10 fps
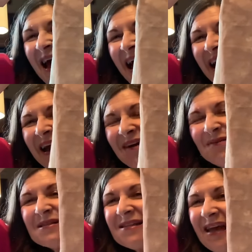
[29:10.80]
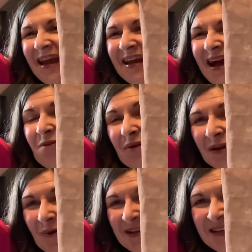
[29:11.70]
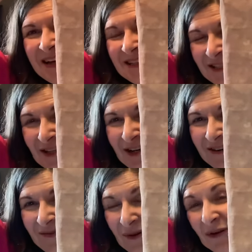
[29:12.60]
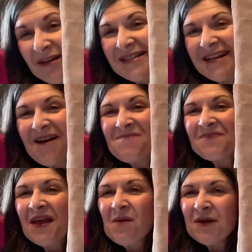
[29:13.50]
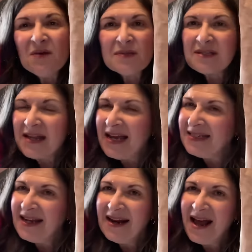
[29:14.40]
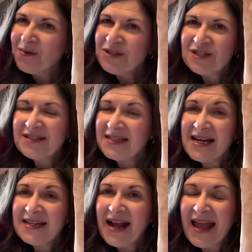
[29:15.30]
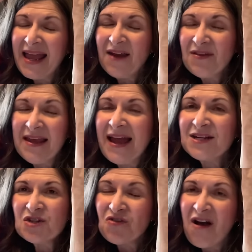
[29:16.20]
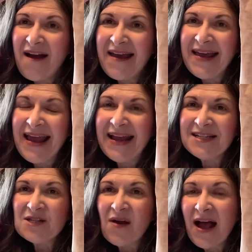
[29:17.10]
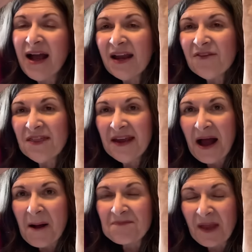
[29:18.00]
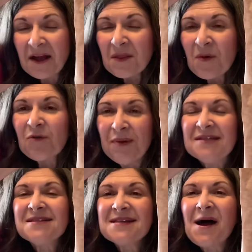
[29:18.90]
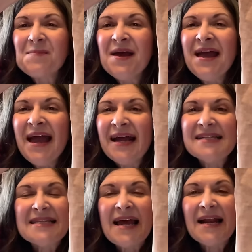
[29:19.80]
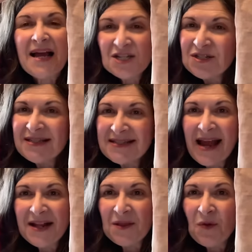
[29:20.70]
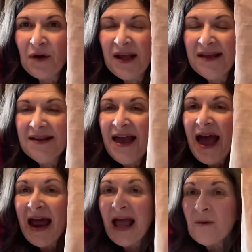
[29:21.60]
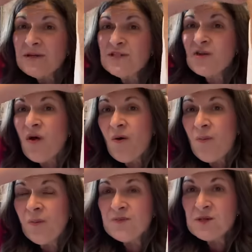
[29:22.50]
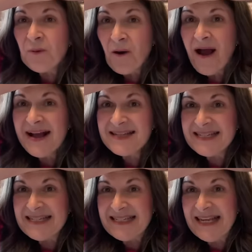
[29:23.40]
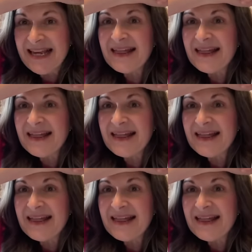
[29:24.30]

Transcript: and I, it was late. I really wanted to get a start with Krista, but it was late and I was just done and I, everything had to dry. And so I hung everything up, hung the both pieces up and said, just decide in the morning. And I was so surprised to see